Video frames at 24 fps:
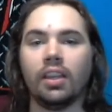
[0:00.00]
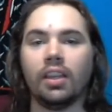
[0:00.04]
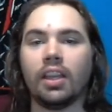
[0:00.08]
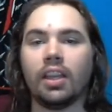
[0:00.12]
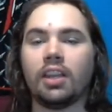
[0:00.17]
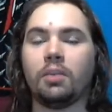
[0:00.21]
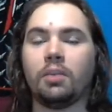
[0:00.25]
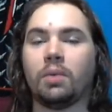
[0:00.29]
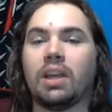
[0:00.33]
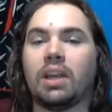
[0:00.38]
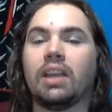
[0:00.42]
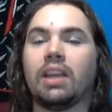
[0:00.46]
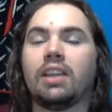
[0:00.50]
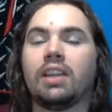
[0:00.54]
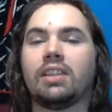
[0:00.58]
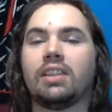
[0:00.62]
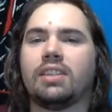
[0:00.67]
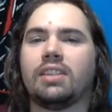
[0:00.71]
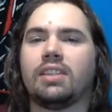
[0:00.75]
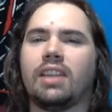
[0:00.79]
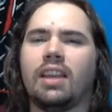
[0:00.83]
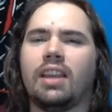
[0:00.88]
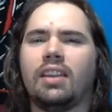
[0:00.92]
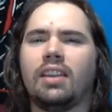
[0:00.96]
Anyway, I
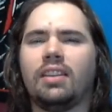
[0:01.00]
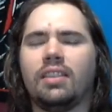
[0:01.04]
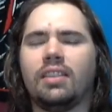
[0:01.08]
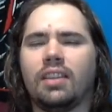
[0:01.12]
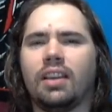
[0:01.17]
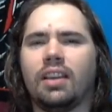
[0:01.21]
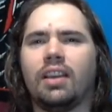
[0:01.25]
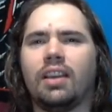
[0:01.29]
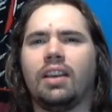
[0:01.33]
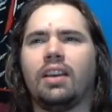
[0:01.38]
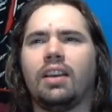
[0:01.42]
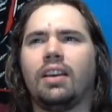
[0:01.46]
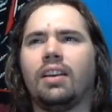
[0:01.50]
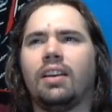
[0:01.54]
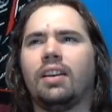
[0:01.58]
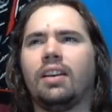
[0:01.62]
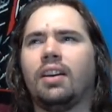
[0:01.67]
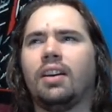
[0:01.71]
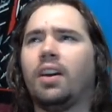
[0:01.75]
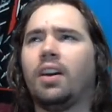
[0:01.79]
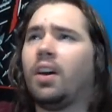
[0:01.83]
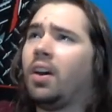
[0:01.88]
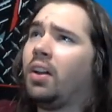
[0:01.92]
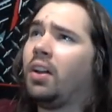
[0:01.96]
said
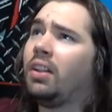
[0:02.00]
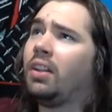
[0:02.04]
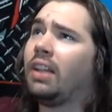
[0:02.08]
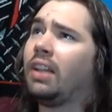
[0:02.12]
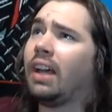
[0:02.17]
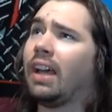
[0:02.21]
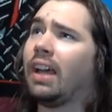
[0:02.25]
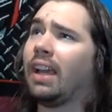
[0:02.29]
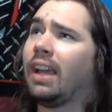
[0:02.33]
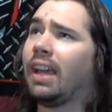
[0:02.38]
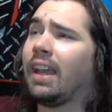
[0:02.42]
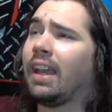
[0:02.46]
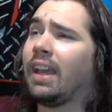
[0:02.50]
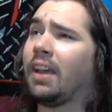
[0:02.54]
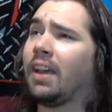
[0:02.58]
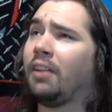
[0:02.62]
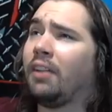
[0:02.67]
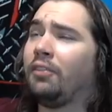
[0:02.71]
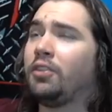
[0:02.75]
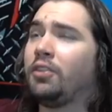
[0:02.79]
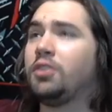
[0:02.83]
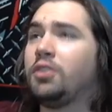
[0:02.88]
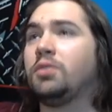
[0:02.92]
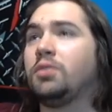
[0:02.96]
all I
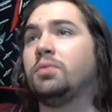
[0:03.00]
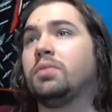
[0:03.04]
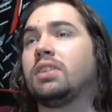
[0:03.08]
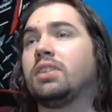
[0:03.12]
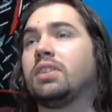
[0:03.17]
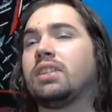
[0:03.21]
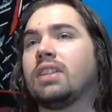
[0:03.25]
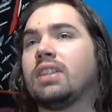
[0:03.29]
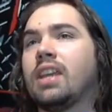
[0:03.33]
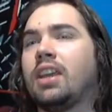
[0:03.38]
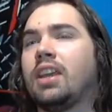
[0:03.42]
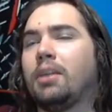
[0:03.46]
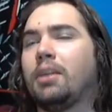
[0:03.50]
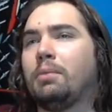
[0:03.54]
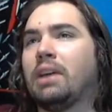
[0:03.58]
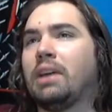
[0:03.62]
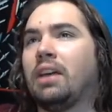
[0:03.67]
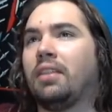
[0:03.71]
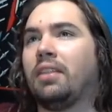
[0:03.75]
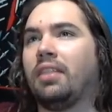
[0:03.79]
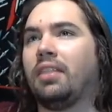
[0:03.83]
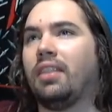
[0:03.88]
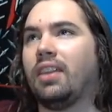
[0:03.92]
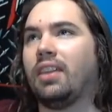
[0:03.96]
have to say
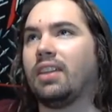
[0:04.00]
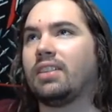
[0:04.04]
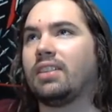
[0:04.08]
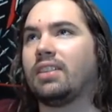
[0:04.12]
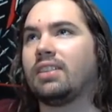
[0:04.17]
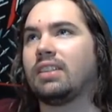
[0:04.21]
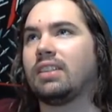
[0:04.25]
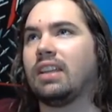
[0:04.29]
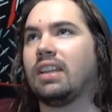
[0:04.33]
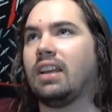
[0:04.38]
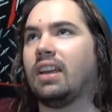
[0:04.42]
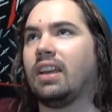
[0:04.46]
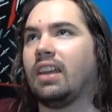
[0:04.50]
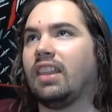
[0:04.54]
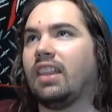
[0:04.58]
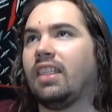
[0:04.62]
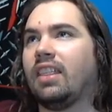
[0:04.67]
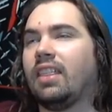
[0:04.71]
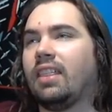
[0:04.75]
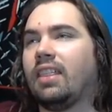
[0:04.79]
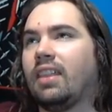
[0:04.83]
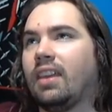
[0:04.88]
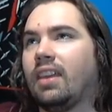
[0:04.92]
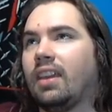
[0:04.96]
about this, I
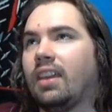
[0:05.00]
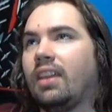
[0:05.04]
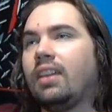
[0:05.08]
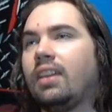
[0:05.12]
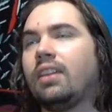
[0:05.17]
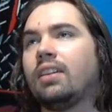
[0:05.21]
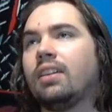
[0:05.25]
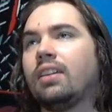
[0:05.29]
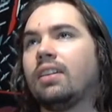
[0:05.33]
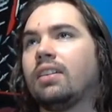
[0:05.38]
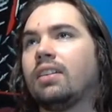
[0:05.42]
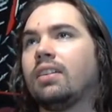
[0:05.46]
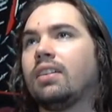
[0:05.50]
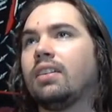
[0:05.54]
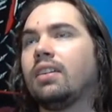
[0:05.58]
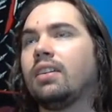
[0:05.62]
think.